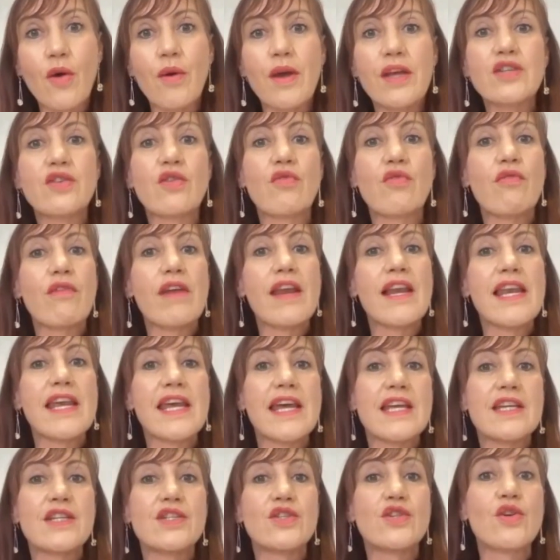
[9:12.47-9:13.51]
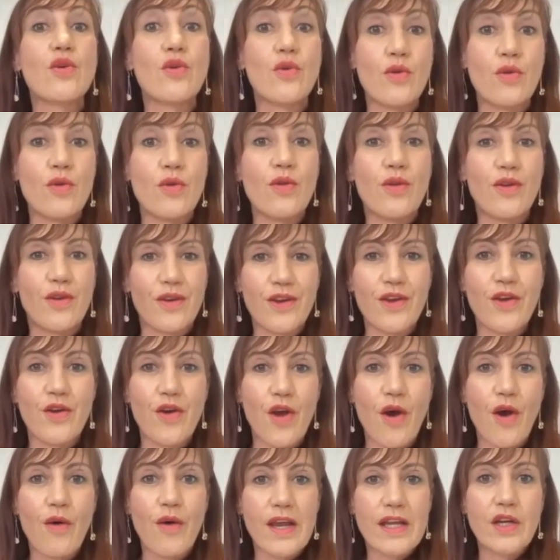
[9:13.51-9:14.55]
So it's really a
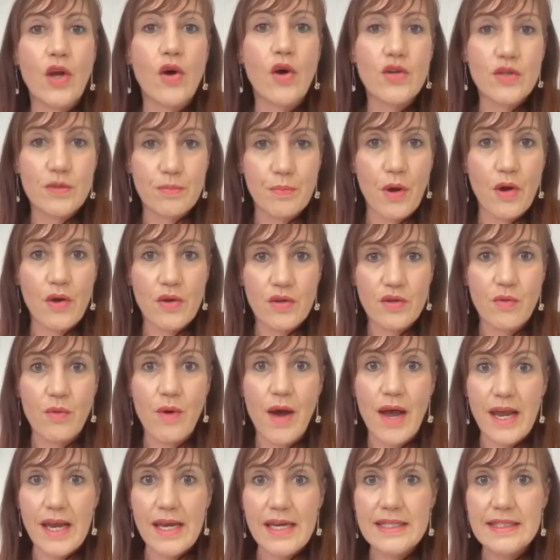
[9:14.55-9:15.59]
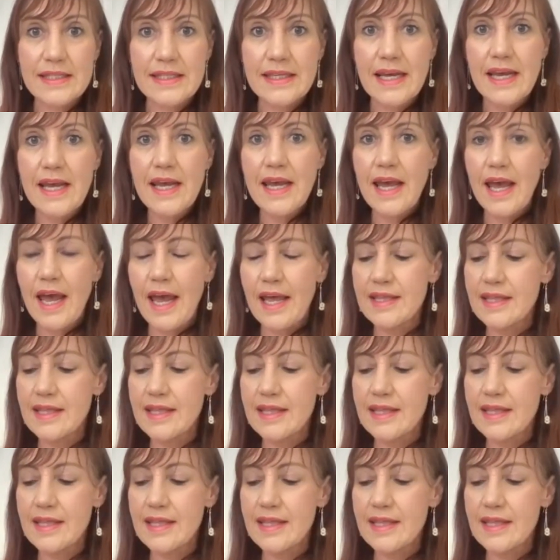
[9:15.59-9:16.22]
dual, it goes both ways.